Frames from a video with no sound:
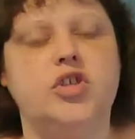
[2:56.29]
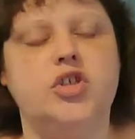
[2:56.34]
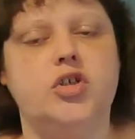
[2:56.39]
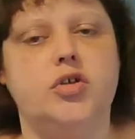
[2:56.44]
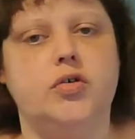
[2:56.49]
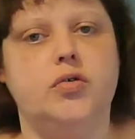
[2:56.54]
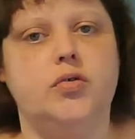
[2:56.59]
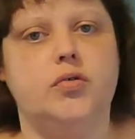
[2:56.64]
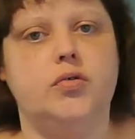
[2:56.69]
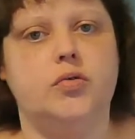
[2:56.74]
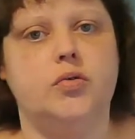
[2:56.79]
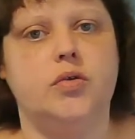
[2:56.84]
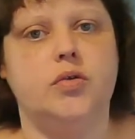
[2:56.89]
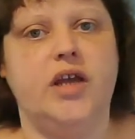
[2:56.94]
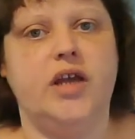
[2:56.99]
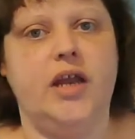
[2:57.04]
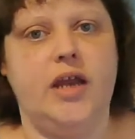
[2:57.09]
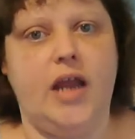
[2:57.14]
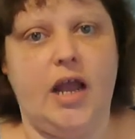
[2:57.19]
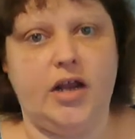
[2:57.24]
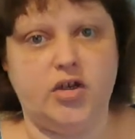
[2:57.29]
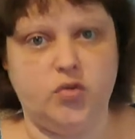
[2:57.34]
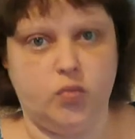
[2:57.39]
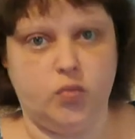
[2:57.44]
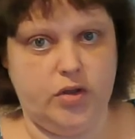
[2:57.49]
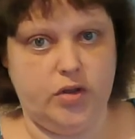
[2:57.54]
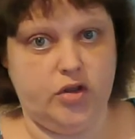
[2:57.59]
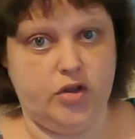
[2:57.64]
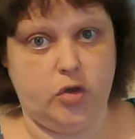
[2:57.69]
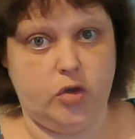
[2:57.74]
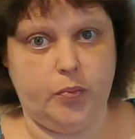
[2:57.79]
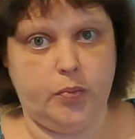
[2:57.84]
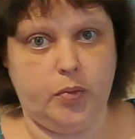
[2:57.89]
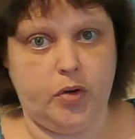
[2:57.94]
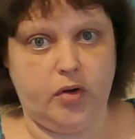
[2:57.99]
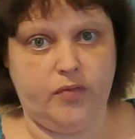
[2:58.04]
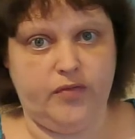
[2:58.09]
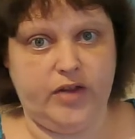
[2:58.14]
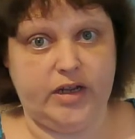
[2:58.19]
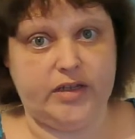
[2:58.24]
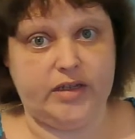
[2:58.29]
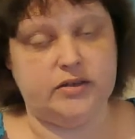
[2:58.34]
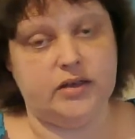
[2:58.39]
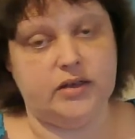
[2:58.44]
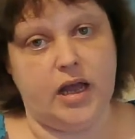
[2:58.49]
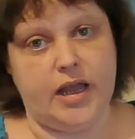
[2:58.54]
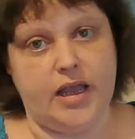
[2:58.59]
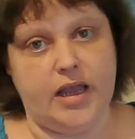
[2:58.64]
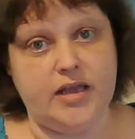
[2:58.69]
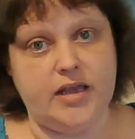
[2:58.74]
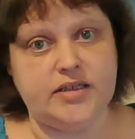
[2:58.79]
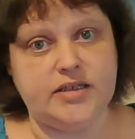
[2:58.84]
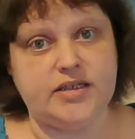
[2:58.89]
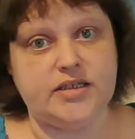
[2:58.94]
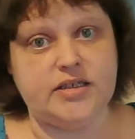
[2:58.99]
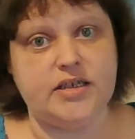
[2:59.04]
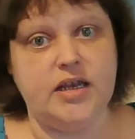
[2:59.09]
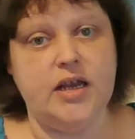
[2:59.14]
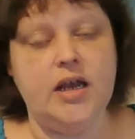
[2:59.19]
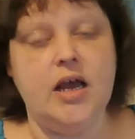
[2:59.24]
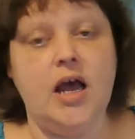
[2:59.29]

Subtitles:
to connect with your perfect clients